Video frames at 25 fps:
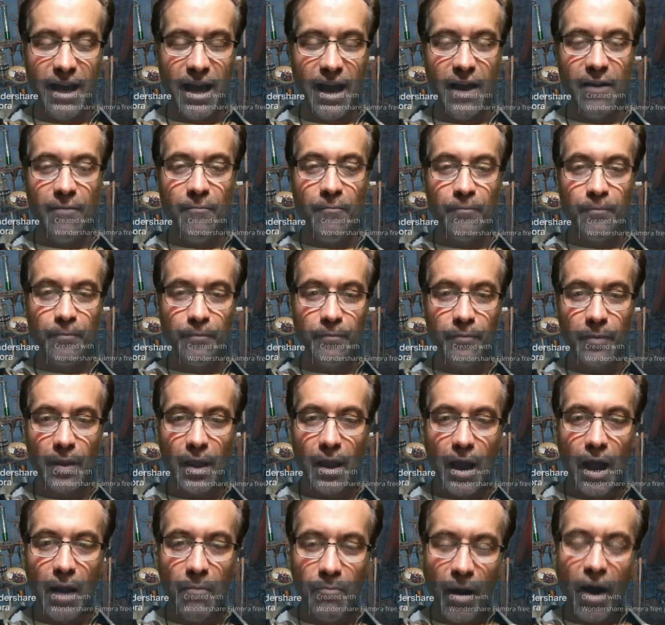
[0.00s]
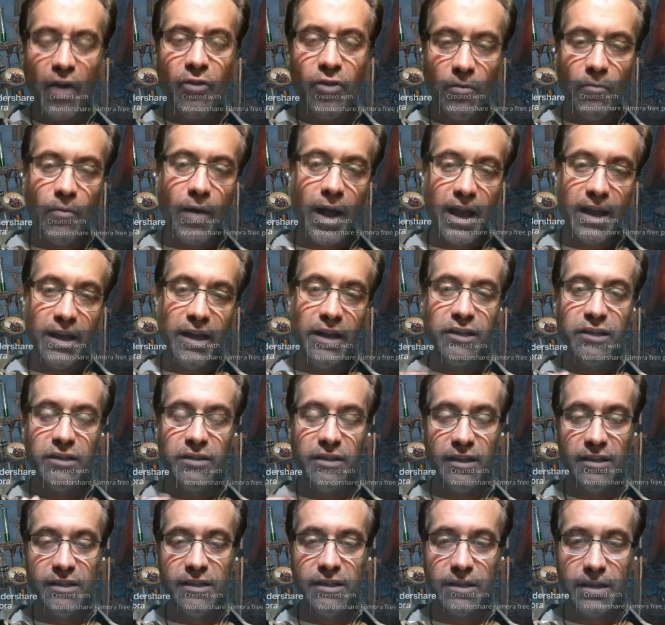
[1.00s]
And by the way, each of
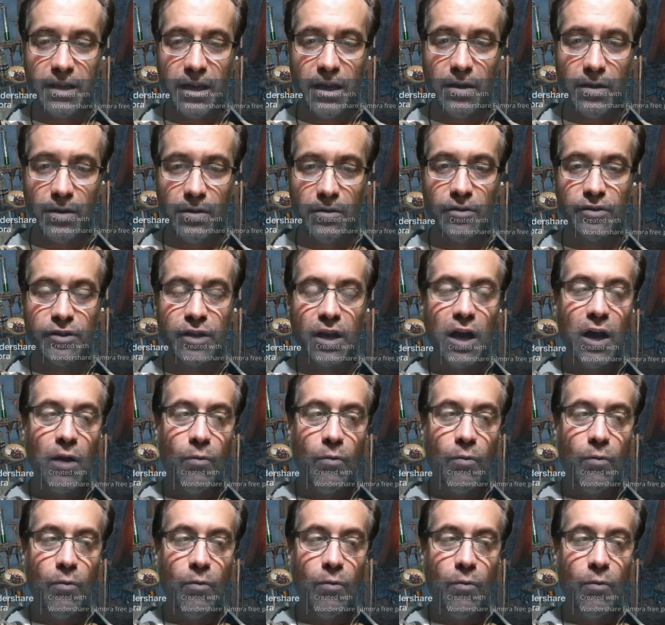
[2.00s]
these skills